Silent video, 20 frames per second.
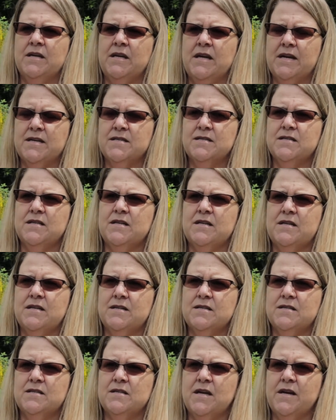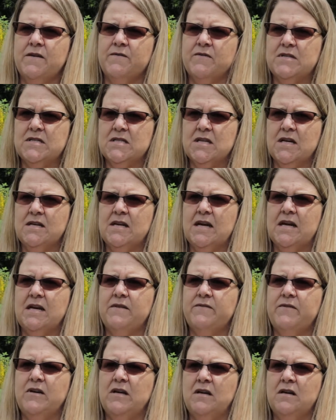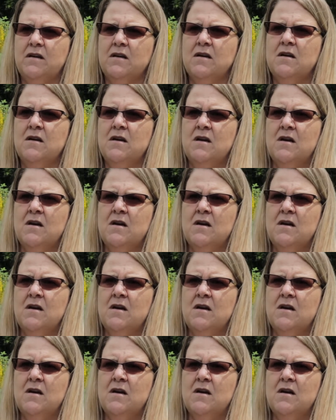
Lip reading: Yes, it is. Every Sunday evening.